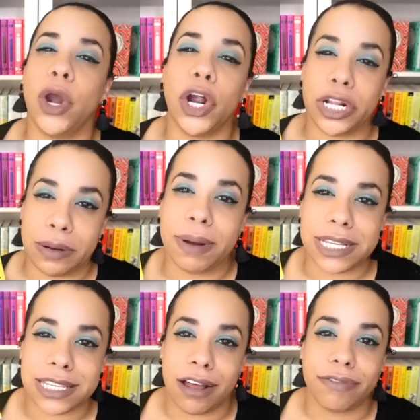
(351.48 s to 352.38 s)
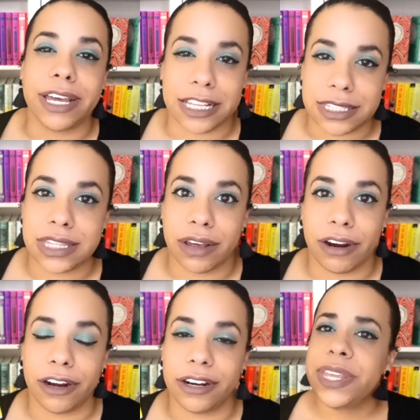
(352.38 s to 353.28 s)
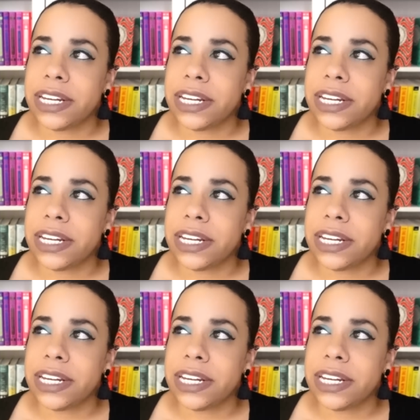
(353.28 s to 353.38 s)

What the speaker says: guarding myself against the hurt.